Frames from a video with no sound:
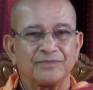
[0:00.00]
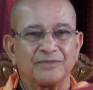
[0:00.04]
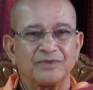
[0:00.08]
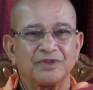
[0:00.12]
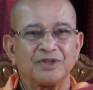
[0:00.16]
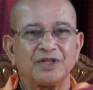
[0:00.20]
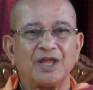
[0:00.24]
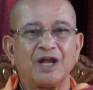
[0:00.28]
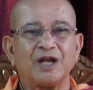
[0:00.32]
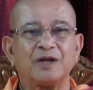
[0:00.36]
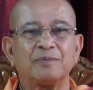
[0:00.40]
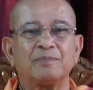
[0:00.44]

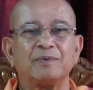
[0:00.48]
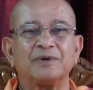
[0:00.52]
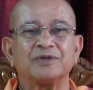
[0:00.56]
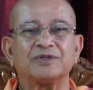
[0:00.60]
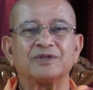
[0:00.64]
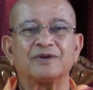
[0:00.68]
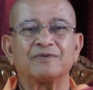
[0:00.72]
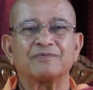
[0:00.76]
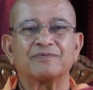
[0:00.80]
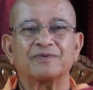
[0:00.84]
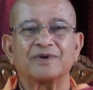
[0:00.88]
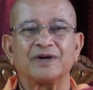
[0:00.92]
That much
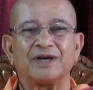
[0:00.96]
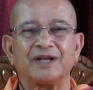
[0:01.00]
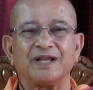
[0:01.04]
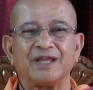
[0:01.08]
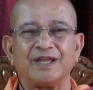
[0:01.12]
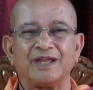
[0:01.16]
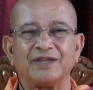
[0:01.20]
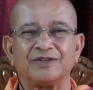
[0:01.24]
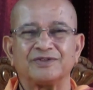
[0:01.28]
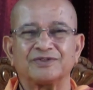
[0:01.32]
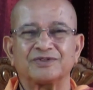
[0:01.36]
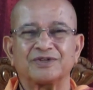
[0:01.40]
of
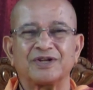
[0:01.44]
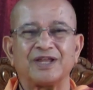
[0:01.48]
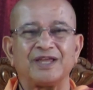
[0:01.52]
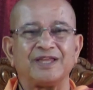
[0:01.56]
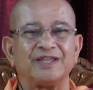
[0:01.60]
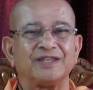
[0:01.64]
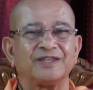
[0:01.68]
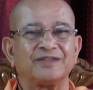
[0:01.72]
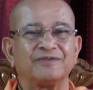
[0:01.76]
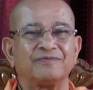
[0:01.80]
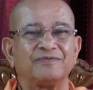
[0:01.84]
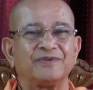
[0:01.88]
courage,
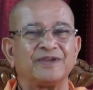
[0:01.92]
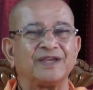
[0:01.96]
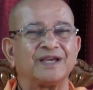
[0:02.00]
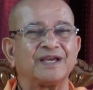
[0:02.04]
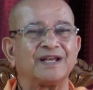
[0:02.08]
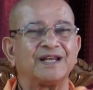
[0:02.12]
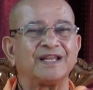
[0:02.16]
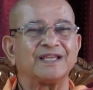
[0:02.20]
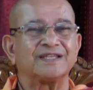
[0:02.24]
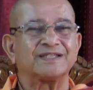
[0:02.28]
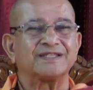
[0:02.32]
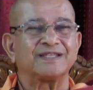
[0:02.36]
strength,
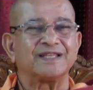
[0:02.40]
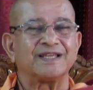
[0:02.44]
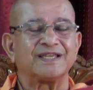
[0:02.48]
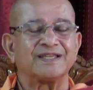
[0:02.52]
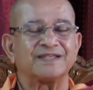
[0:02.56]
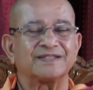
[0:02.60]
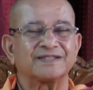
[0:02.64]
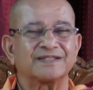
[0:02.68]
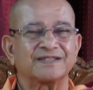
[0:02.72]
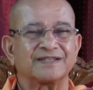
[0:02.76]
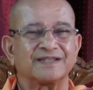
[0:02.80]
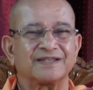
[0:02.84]

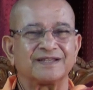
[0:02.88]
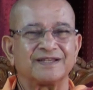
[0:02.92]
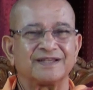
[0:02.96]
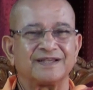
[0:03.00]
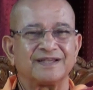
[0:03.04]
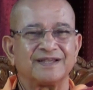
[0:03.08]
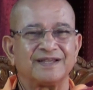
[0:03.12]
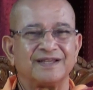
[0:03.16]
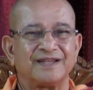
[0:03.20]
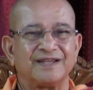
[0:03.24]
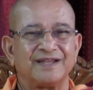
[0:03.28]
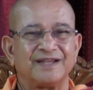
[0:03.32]
fearlessness
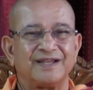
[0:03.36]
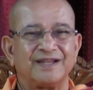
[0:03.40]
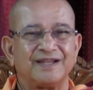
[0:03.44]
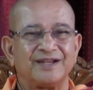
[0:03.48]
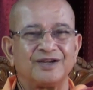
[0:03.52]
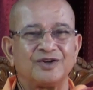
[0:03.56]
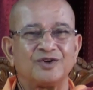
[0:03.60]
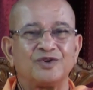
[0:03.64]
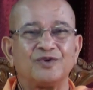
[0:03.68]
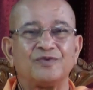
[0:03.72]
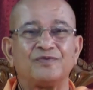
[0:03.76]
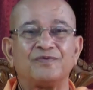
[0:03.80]

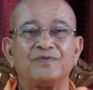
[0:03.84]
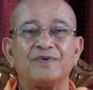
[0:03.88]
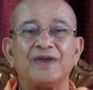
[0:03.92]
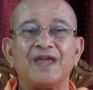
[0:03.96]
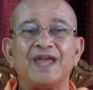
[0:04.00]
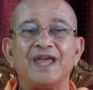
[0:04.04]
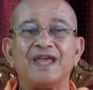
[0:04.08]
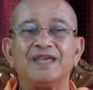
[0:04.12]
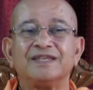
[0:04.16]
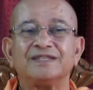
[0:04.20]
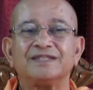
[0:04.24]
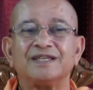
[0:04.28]
to
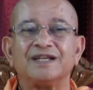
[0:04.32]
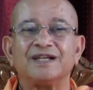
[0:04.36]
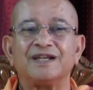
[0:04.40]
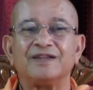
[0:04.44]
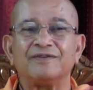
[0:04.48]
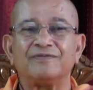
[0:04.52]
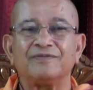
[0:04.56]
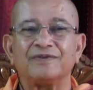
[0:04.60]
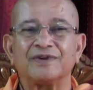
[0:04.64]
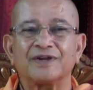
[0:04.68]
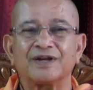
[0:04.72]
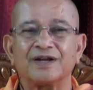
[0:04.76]
face the
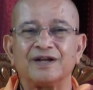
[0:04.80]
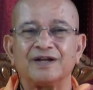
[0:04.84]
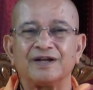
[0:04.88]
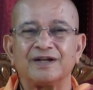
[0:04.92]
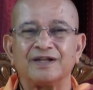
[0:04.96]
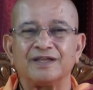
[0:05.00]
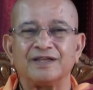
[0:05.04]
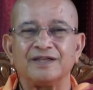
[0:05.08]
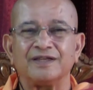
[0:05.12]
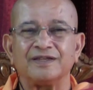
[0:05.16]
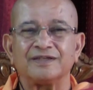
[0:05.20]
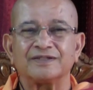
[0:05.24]

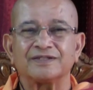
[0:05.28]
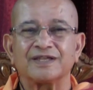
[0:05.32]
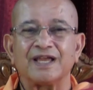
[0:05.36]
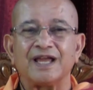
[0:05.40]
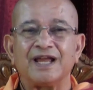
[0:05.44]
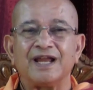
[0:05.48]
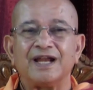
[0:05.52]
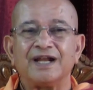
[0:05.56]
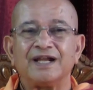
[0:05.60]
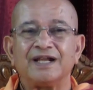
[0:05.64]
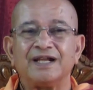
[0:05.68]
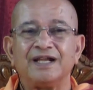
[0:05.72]
difficulties,
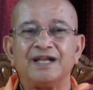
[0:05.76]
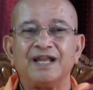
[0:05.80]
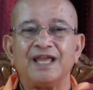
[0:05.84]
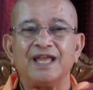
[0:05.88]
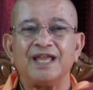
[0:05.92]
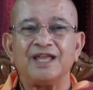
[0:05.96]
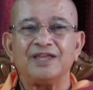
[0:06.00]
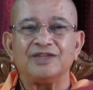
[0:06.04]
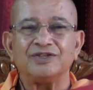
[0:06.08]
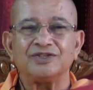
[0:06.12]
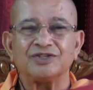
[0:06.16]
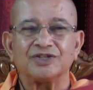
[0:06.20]

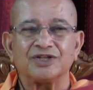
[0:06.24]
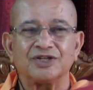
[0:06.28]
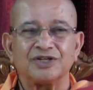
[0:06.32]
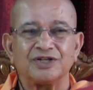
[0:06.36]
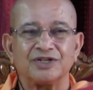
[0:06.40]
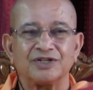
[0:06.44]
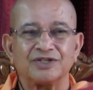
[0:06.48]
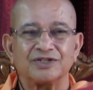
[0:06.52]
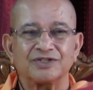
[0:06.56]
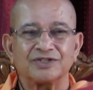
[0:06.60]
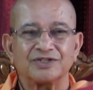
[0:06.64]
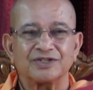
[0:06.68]

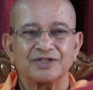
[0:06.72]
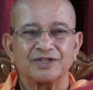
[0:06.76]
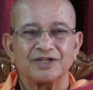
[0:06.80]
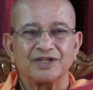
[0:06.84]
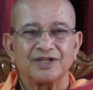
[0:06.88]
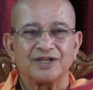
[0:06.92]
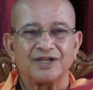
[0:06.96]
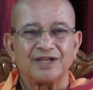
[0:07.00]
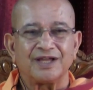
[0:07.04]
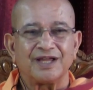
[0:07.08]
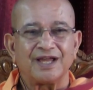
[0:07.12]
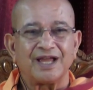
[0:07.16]
dangers,
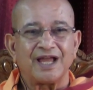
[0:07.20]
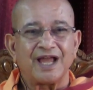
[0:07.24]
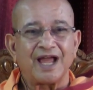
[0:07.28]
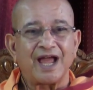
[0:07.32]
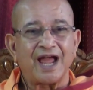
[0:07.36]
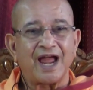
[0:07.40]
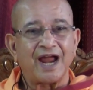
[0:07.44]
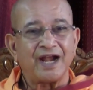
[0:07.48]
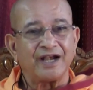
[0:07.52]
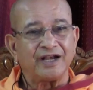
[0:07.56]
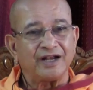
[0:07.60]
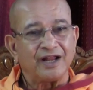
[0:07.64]

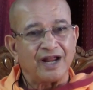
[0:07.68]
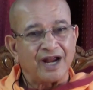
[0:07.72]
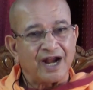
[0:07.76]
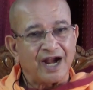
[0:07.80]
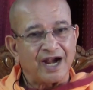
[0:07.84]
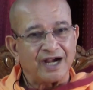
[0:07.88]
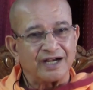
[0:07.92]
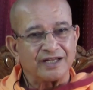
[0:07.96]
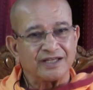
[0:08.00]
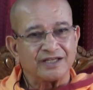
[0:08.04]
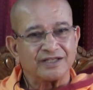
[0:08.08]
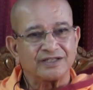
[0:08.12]
and
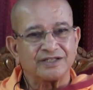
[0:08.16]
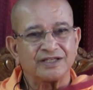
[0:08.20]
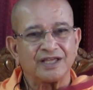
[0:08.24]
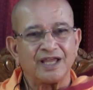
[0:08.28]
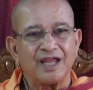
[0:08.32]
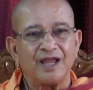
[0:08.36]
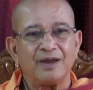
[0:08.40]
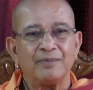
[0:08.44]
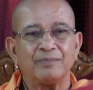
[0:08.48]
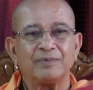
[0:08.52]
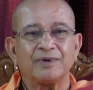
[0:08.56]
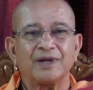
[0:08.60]
at the
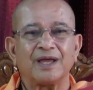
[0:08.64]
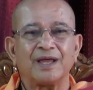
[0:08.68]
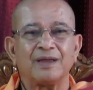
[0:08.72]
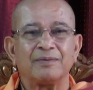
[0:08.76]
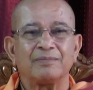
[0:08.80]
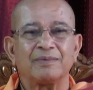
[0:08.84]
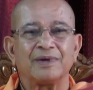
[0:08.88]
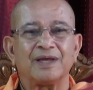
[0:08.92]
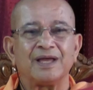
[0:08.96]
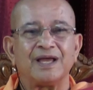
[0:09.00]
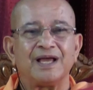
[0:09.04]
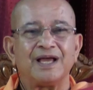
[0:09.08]
same
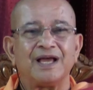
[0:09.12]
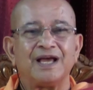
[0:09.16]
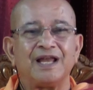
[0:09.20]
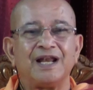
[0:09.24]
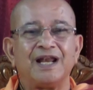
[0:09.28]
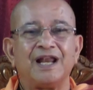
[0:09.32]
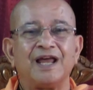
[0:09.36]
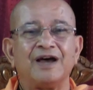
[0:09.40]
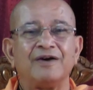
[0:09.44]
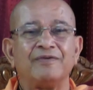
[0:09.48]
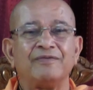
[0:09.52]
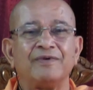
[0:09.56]
time,
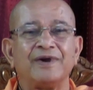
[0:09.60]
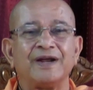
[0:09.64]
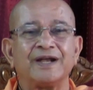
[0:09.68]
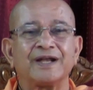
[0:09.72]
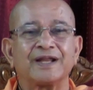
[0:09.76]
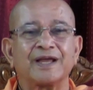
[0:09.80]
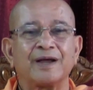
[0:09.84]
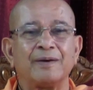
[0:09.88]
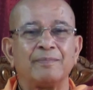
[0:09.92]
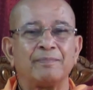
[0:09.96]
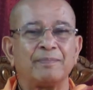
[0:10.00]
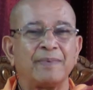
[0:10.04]
love and
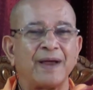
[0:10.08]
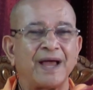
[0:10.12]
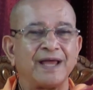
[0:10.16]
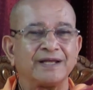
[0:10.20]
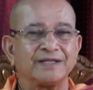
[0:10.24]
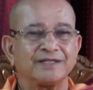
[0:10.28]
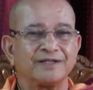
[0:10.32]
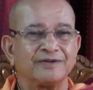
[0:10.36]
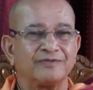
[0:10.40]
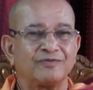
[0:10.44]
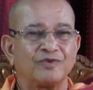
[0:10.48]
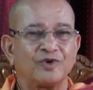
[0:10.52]

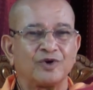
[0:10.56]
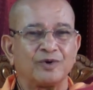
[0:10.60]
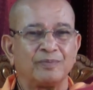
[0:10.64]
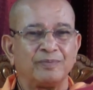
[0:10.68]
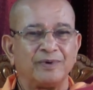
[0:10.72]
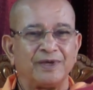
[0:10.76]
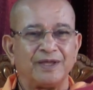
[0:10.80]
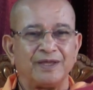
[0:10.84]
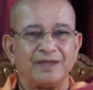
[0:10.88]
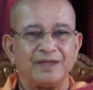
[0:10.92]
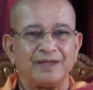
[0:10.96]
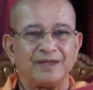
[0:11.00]
compassion for
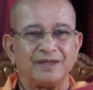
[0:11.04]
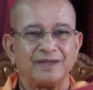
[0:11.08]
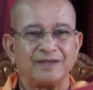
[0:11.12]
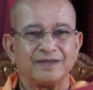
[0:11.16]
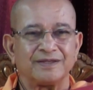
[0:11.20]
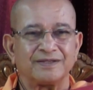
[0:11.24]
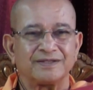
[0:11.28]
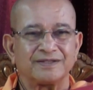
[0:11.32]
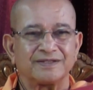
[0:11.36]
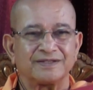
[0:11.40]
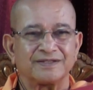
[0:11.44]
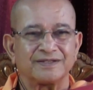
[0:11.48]

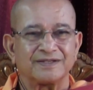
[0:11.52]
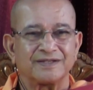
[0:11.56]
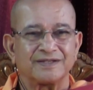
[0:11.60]
beings.